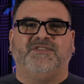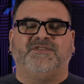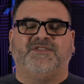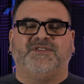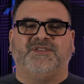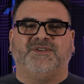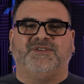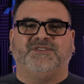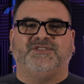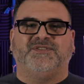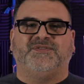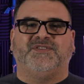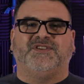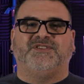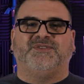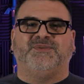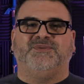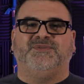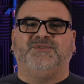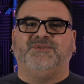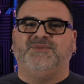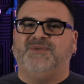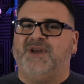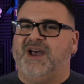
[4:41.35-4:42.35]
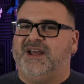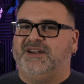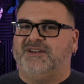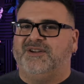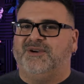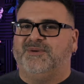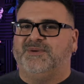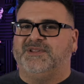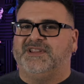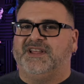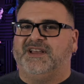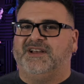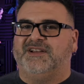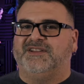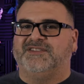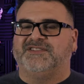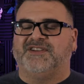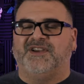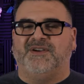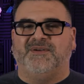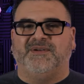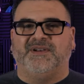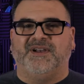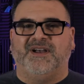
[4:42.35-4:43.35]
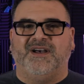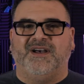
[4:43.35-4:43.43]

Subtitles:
for those of us who do not know what the hell's going